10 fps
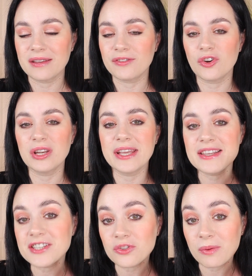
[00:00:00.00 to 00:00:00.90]
If you're
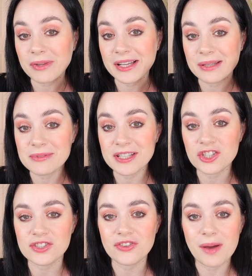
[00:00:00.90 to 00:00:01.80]
lazy to apply lipstick,
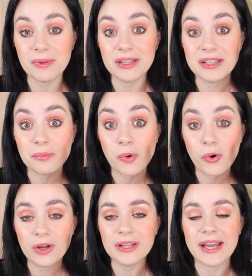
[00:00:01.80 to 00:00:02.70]
just grab a lip
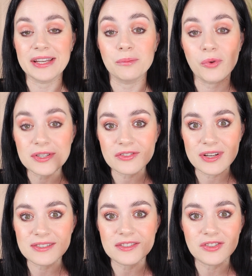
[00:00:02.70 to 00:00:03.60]
oil, and it
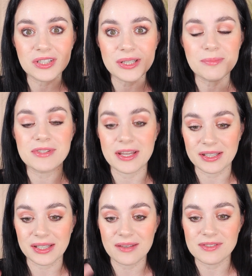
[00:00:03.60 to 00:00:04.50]
moisturizes your lips and
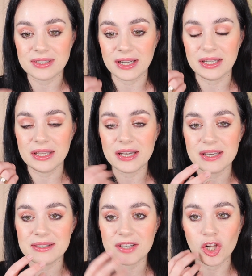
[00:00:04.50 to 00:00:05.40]
it gives it that
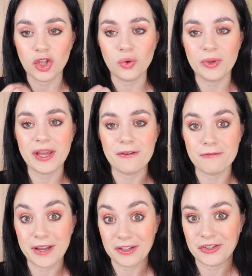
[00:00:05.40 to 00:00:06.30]
nice glowy
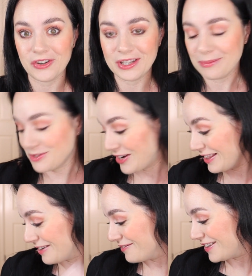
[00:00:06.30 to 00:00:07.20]
effect to your lips. So I
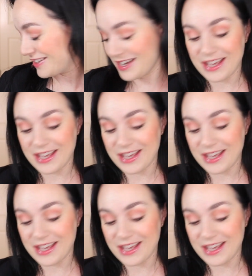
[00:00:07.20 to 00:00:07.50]
love it.